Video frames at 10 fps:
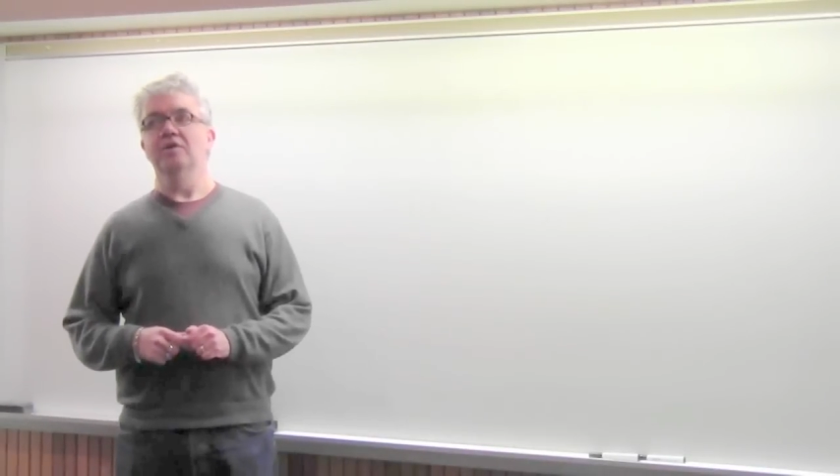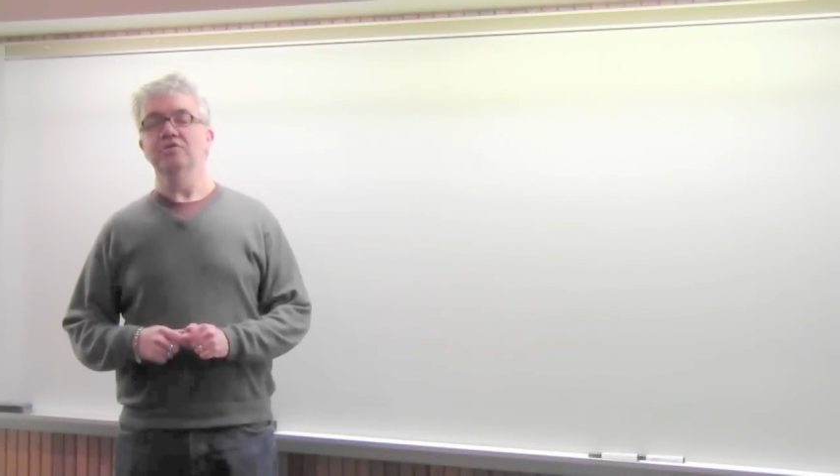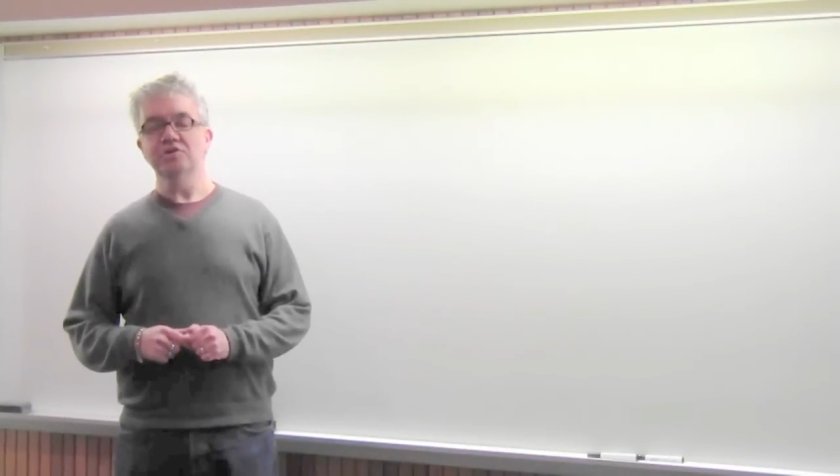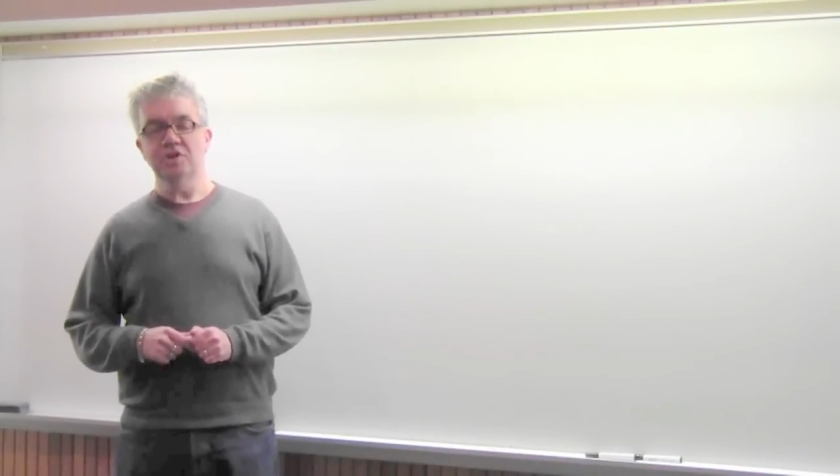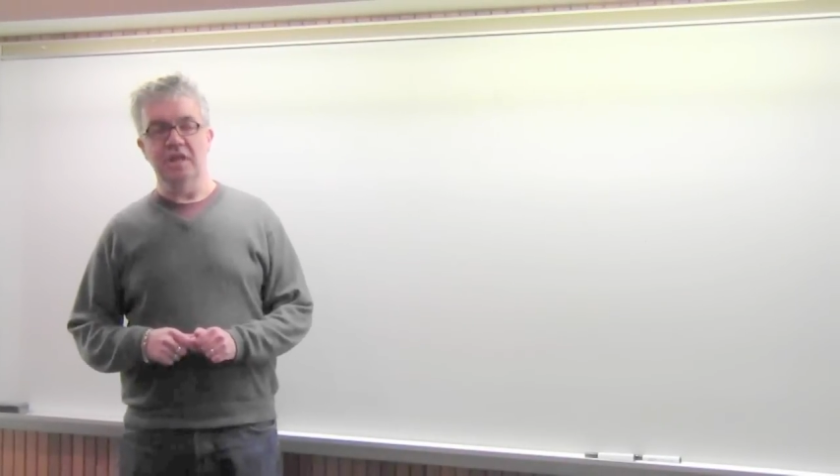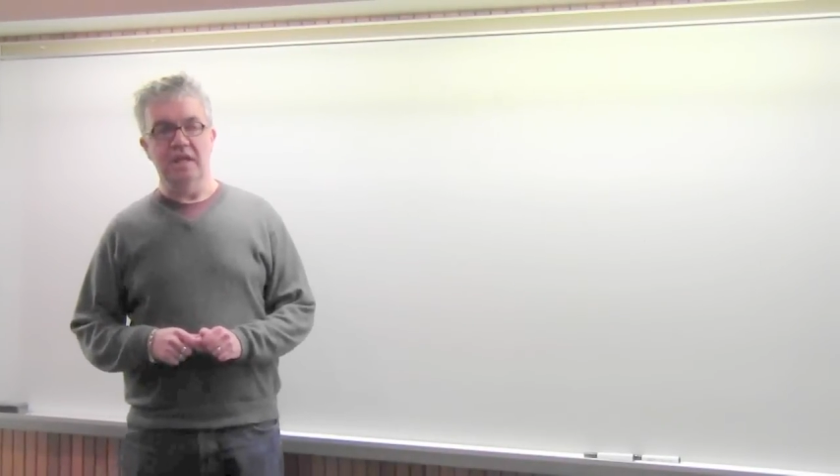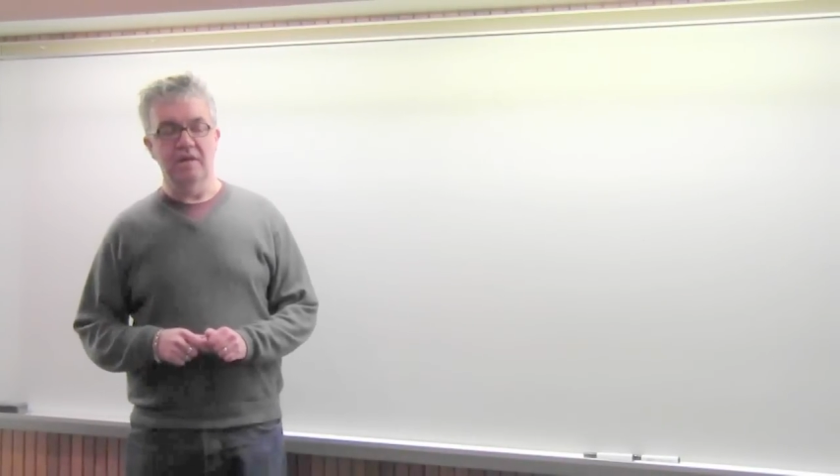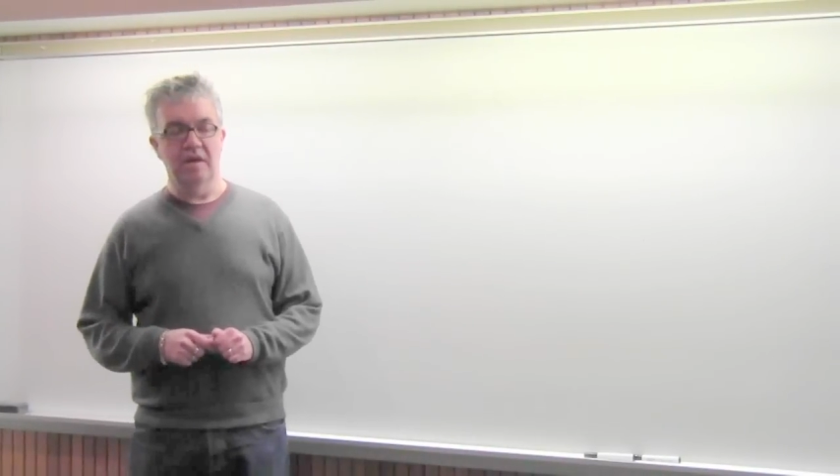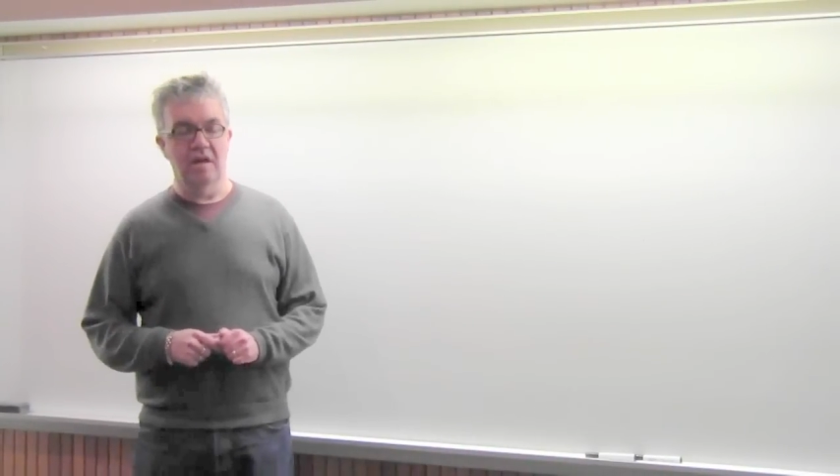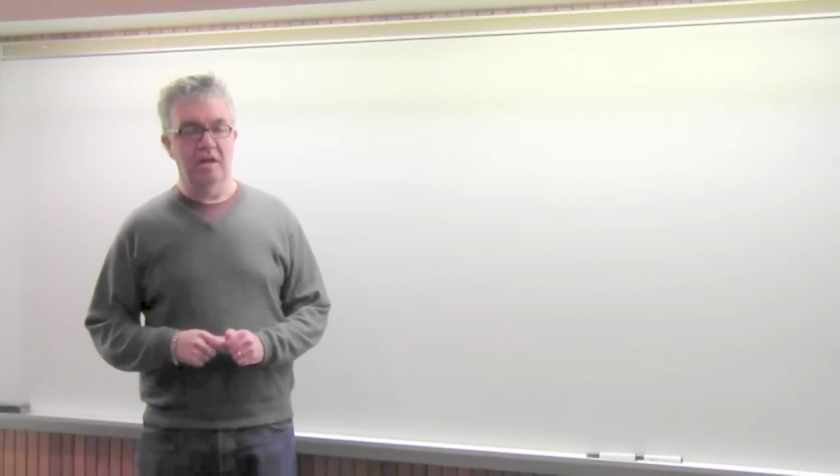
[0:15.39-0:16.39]

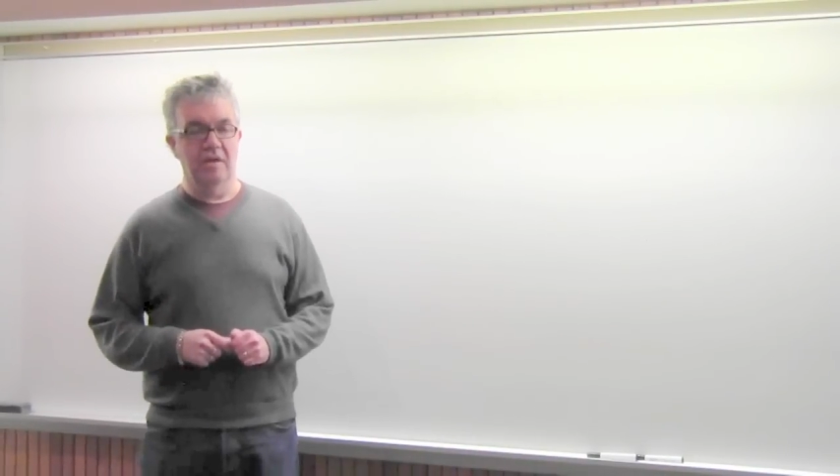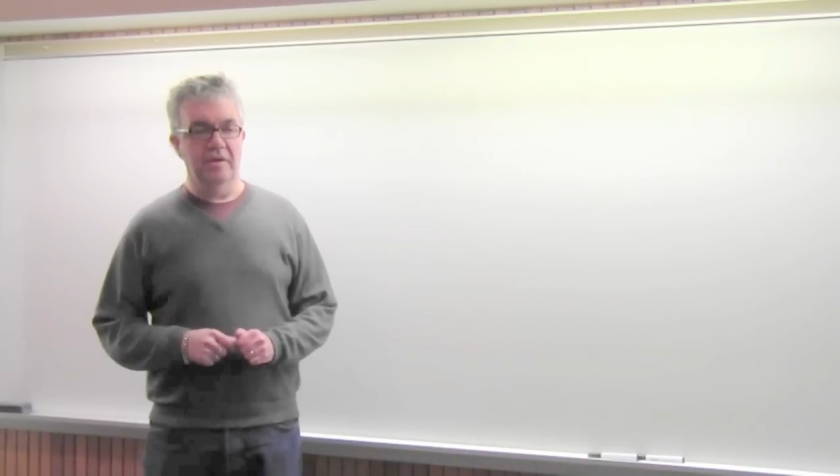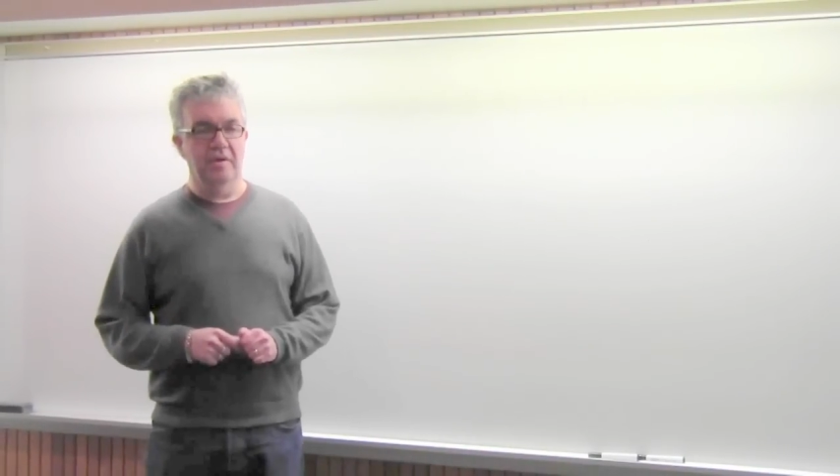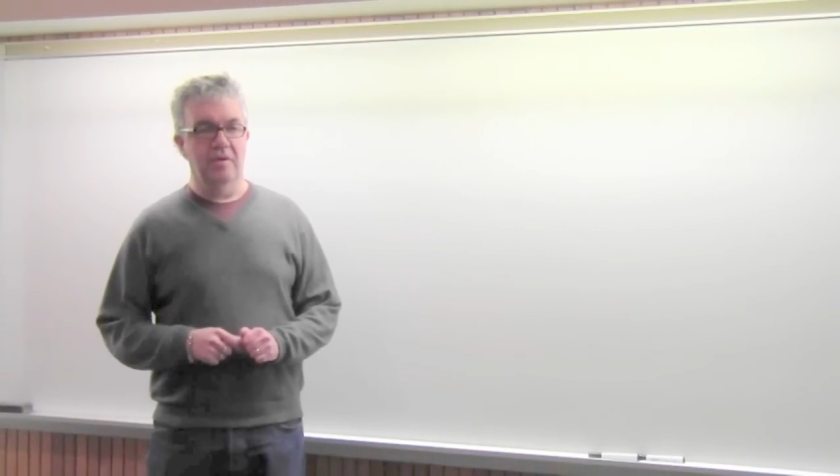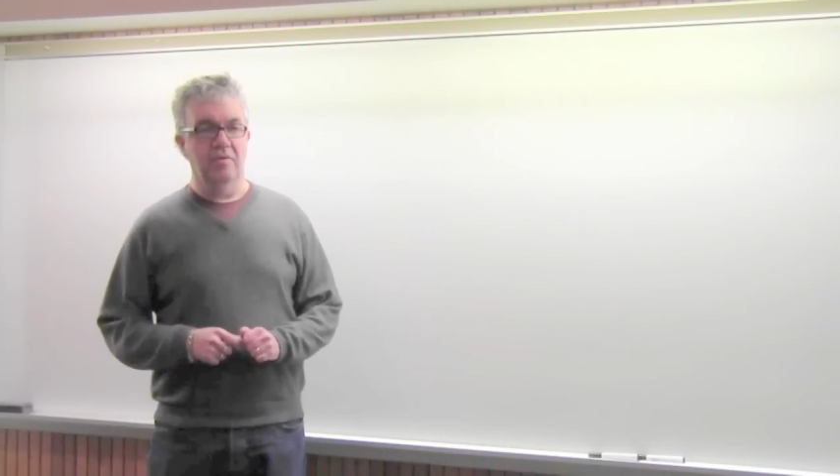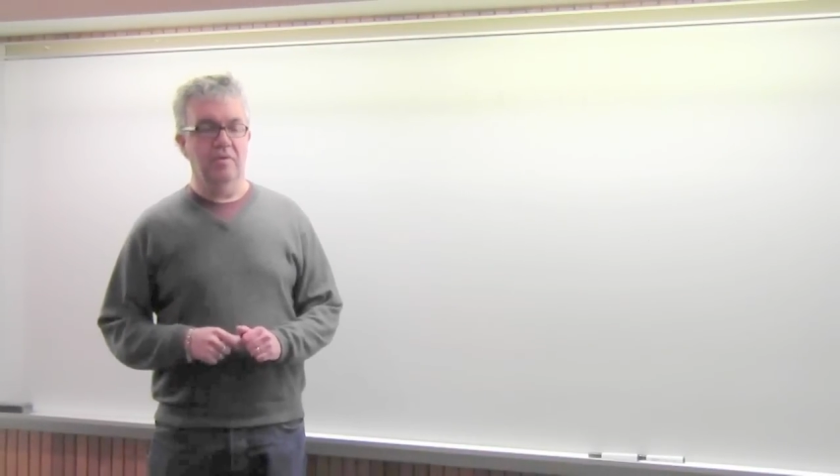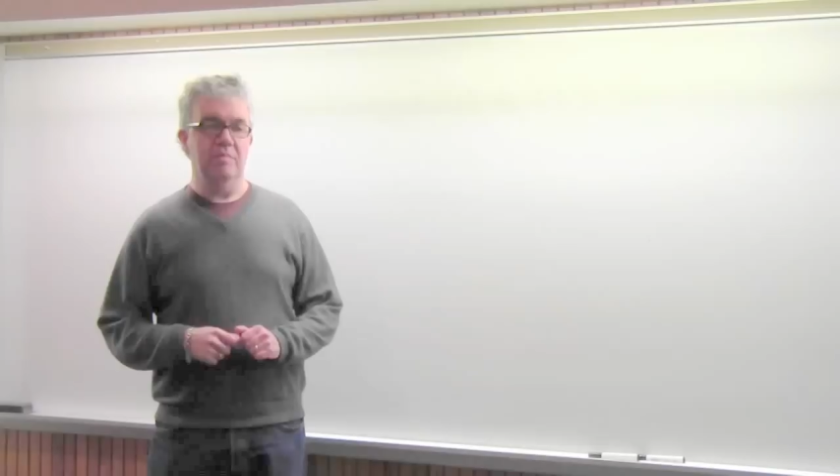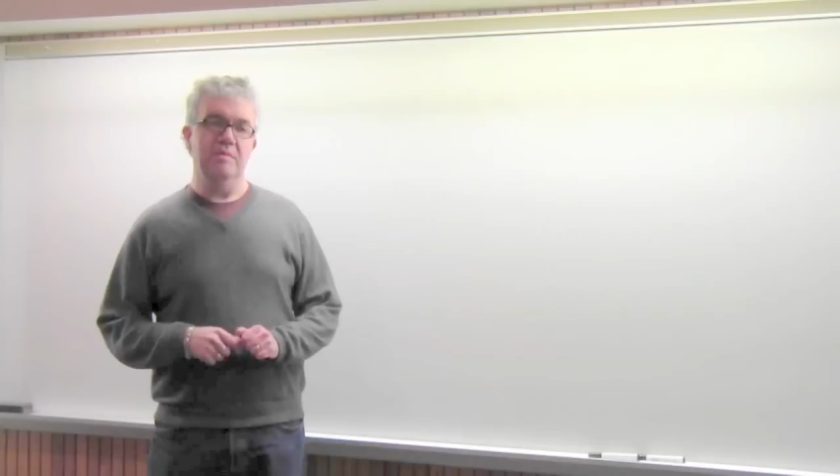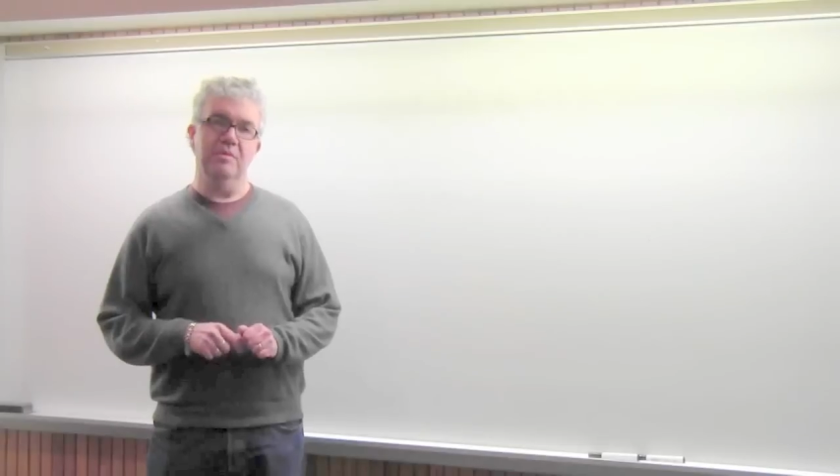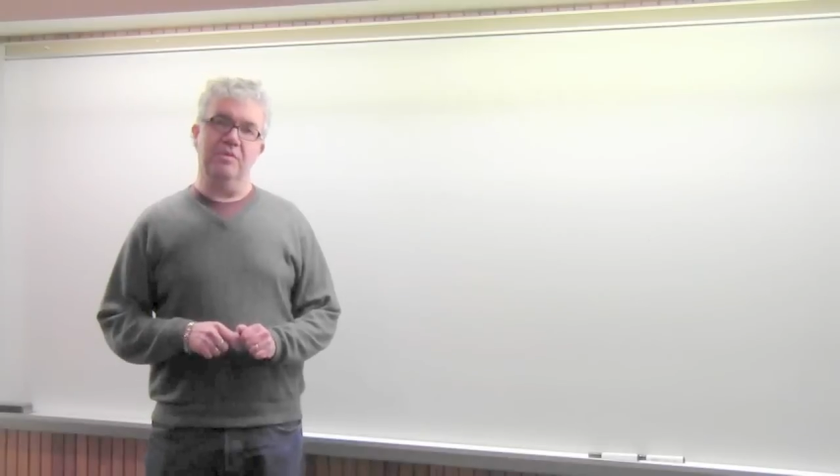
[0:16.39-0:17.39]
Usually,
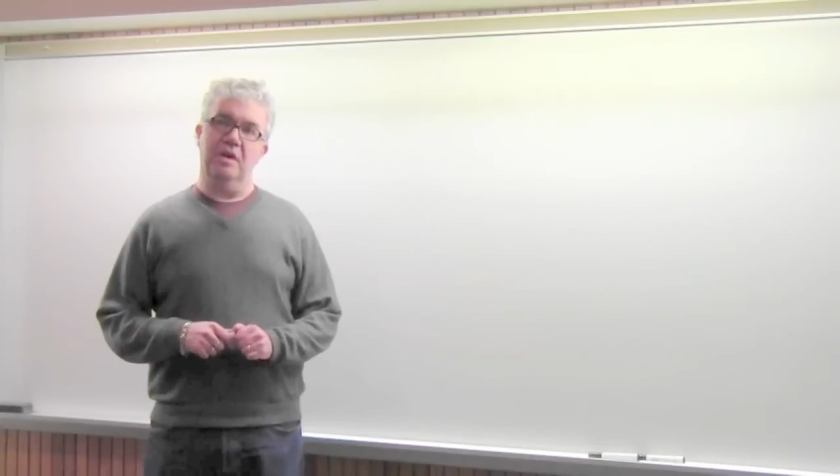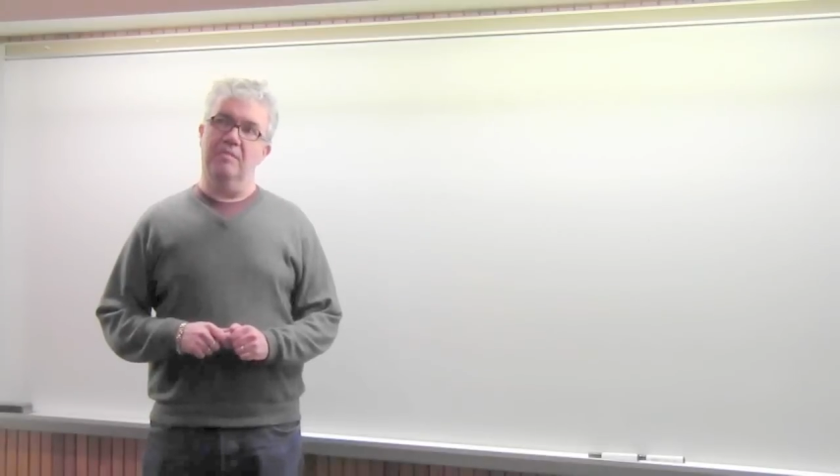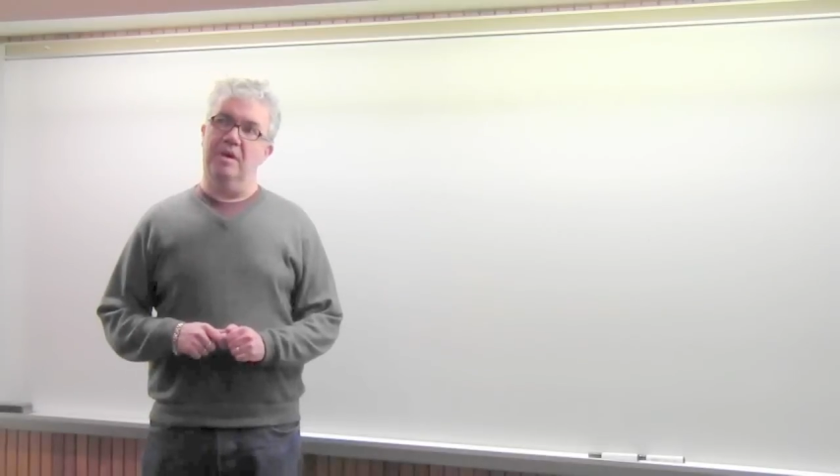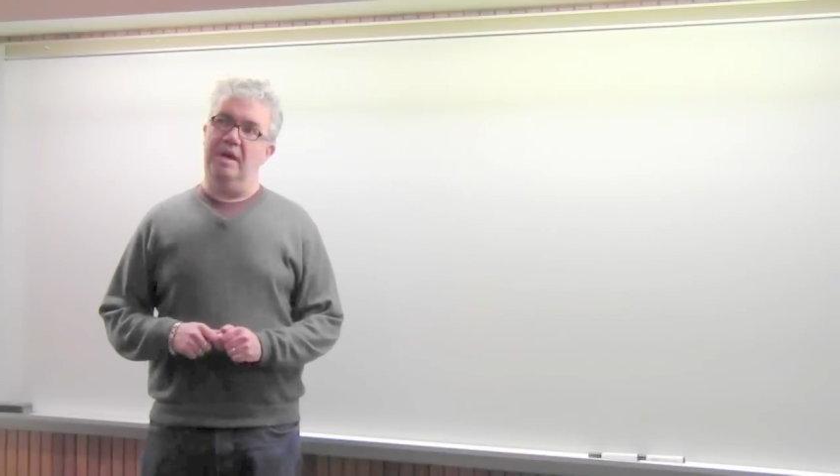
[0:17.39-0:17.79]
when people think